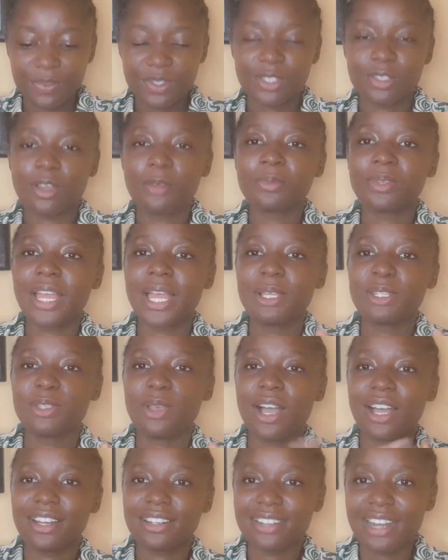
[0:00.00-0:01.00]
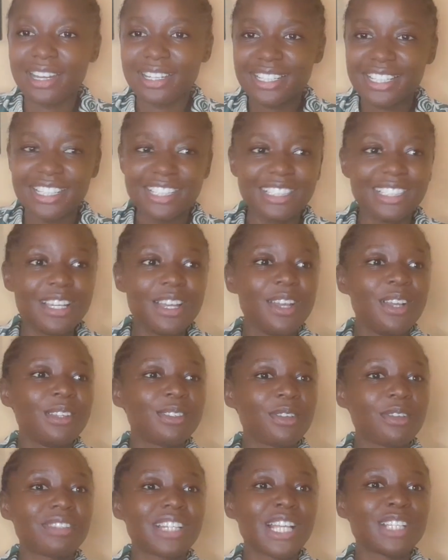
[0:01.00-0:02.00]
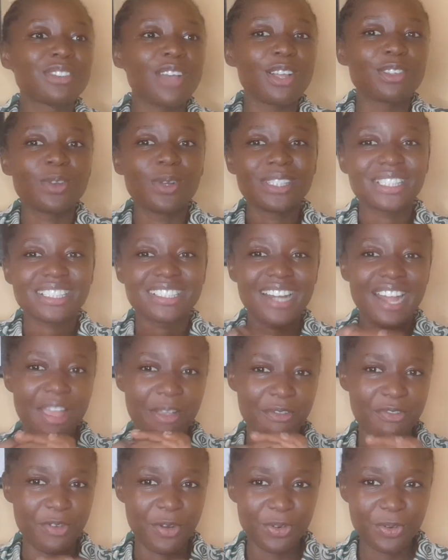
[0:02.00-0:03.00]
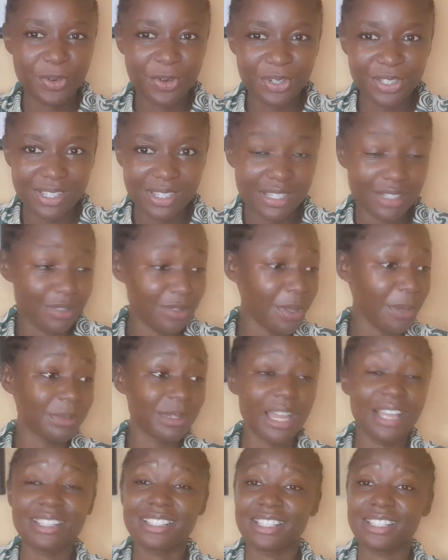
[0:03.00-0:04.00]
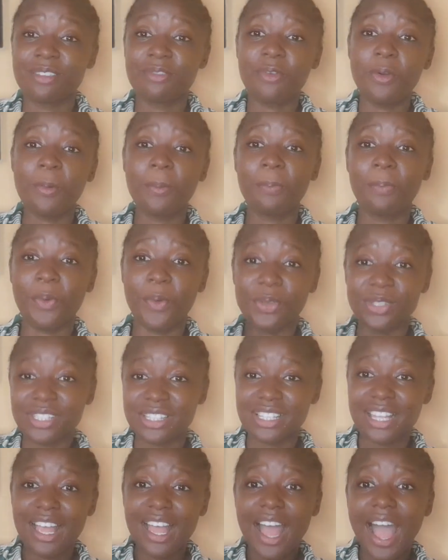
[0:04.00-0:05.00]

Sometimes you are cranky, sometimes you are just crying for no reason. Sometimes it's even post